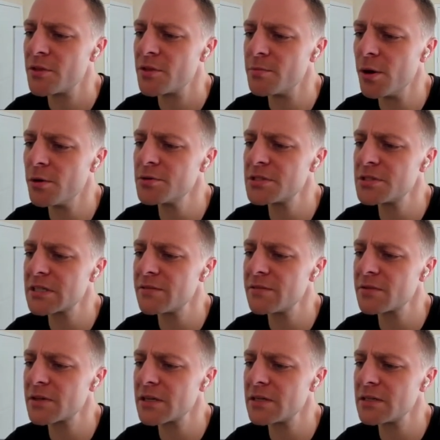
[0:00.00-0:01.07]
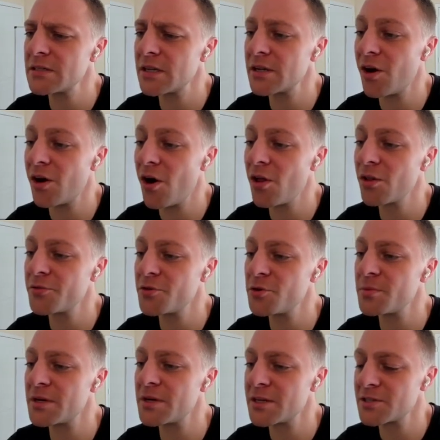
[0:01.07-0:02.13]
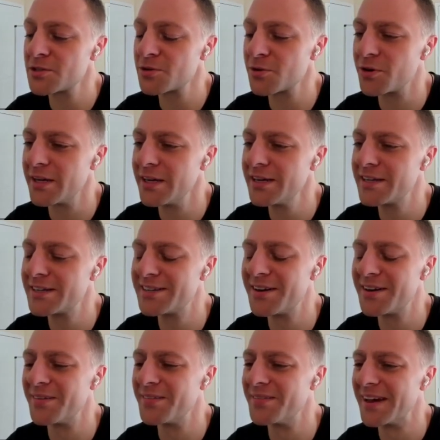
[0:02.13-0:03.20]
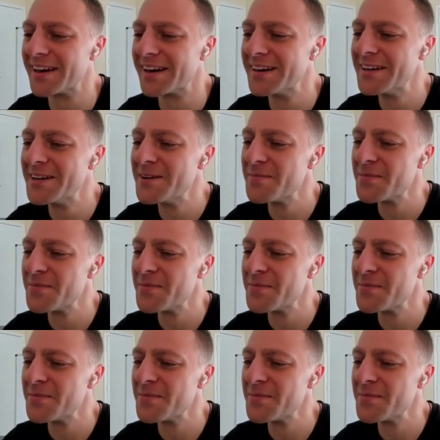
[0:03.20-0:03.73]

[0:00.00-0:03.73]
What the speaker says: the most significant in all of human history, oh man,